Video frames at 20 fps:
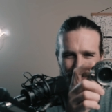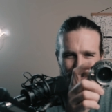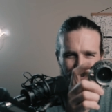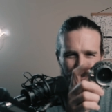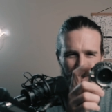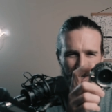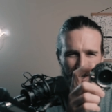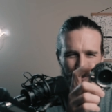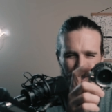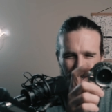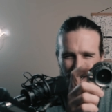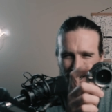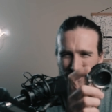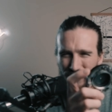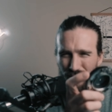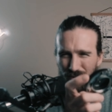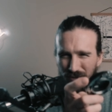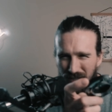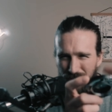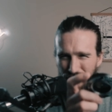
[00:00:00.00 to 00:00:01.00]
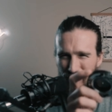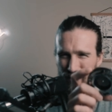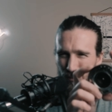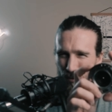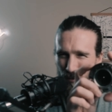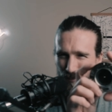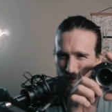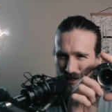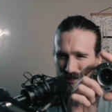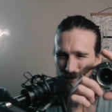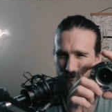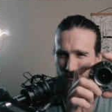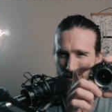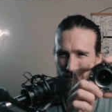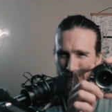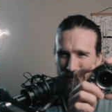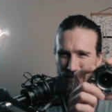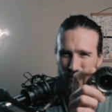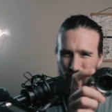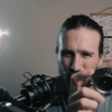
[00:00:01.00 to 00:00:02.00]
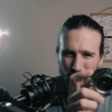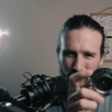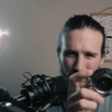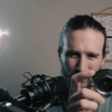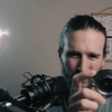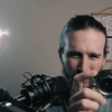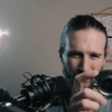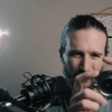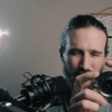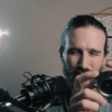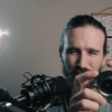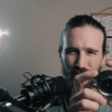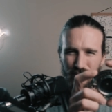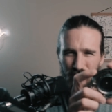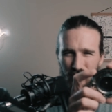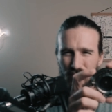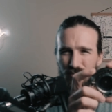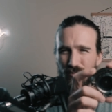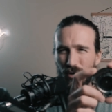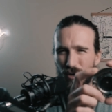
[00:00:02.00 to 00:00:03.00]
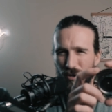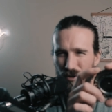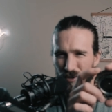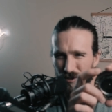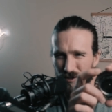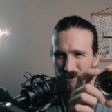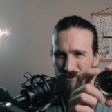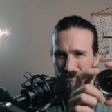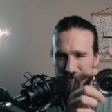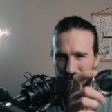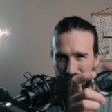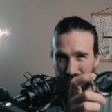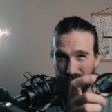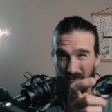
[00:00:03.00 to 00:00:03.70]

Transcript: Probably need to go with something more medium format or smaller.